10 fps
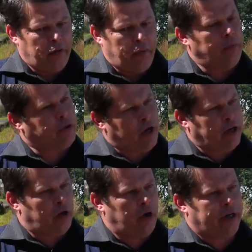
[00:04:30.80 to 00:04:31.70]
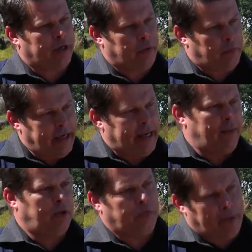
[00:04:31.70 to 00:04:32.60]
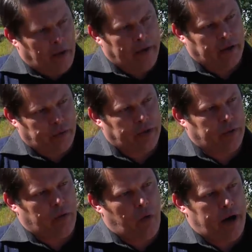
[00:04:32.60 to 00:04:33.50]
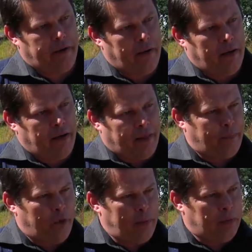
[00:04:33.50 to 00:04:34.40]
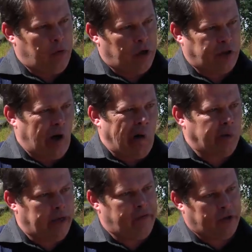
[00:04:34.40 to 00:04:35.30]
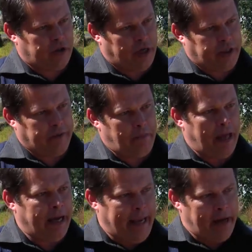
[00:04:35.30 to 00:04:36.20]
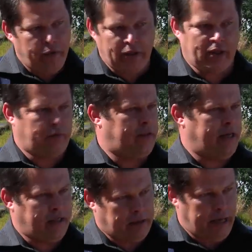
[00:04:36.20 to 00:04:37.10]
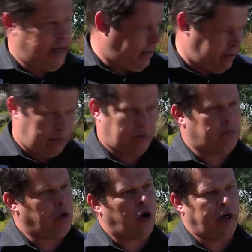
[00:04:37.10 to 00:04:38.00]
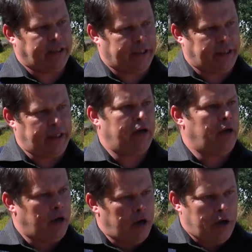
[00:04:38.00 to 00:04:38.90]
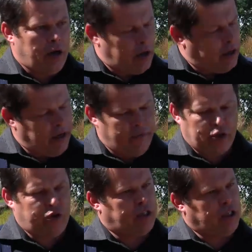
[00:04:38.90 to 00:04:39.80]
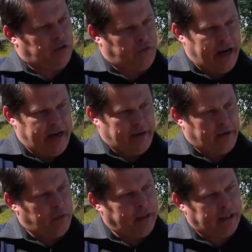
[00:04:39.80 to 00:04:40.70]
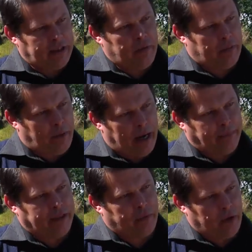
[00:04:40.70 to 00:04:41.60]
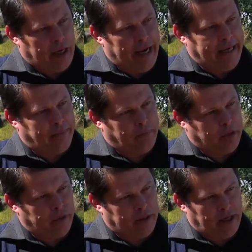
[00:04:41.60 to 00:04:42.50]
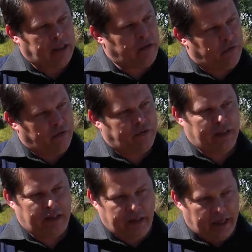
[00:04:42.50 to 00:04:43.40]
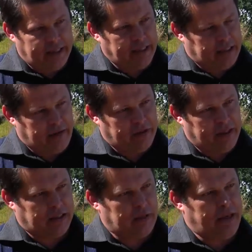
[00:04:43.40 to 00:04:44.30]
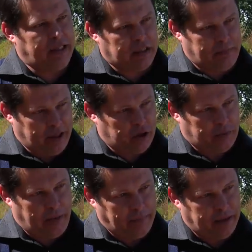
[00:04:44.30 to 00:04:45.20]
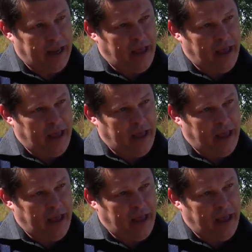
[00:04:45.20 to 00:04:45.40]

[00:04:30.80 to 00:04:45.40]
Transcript: when we try to look at it, when we came into power in 2021, the problem was old infrastructure. Again, we sit with that in in Mogale City infrastructure is failing. We're sitting with pipes that were laid between 1950 and the 1970s, cement asbestos pipes.